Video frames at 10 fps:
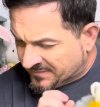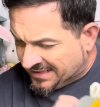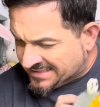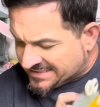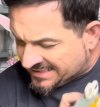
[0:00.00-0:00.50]

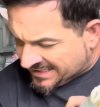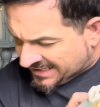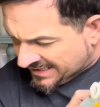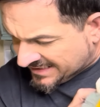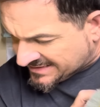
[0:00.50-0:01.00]
It
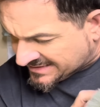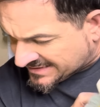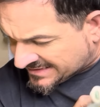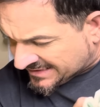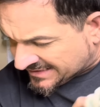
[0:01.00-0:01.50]
says
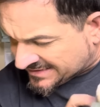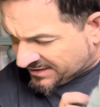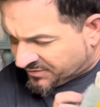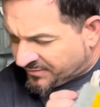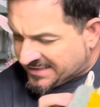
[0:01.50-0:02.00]

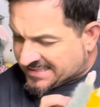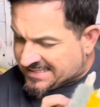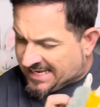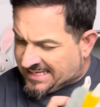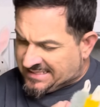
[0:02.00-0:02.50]
63
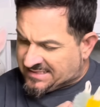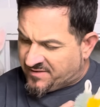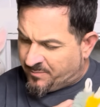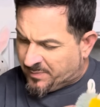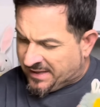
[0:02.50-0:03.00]
cents for
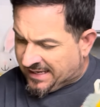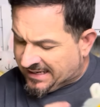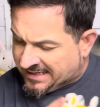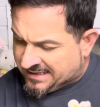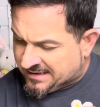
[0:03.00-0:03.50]
the
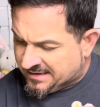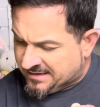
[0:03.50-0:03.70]
pink.